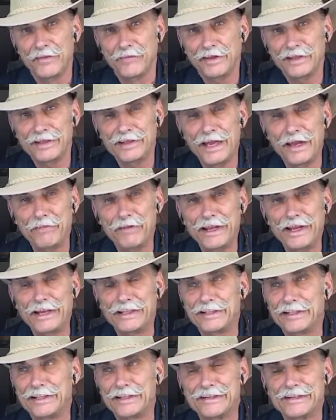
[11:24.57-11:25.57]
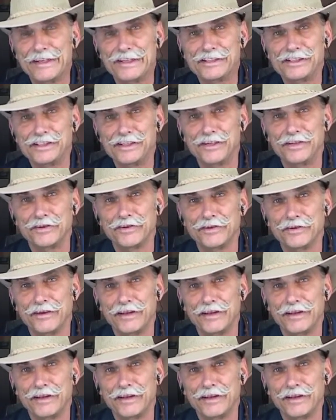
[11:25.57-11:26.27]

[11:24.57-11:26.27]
By the time they get to the sixth year,